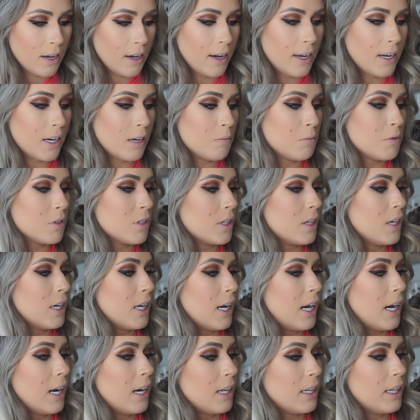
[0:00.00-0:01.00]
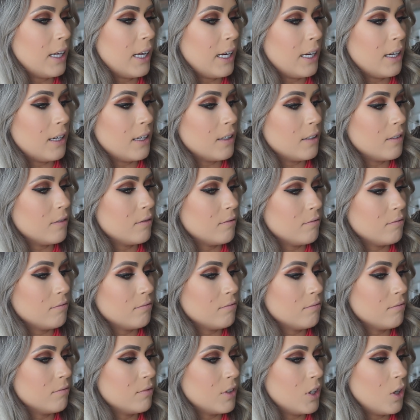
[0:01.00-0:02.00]
And I'm just gonna kind of like
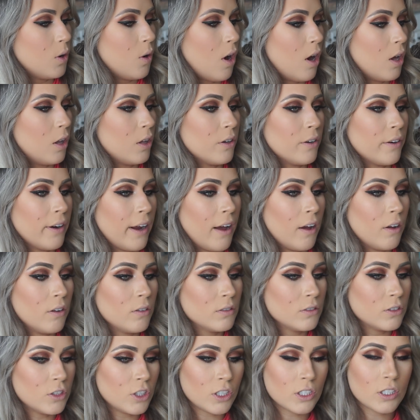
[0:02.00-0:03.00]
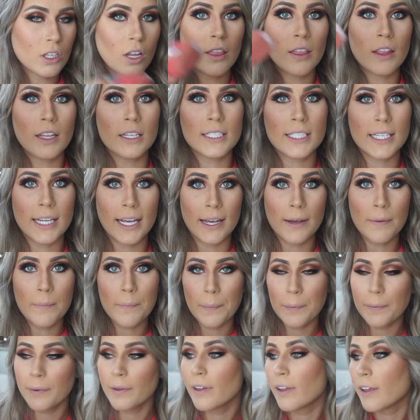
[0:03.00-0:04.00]
go all around just on the
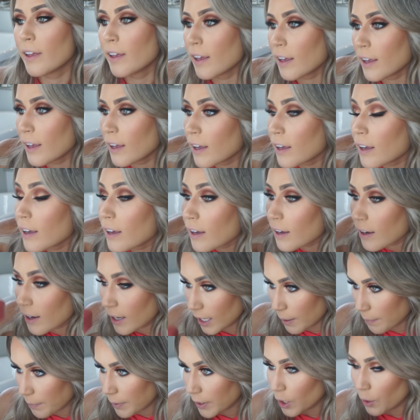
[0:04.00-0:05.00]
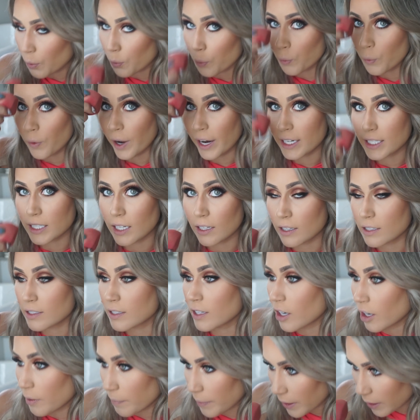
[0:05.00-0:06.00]
tip. And I'm gonna go right down the
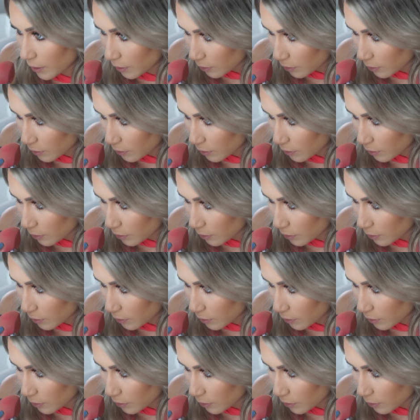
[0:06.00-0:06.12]
center of my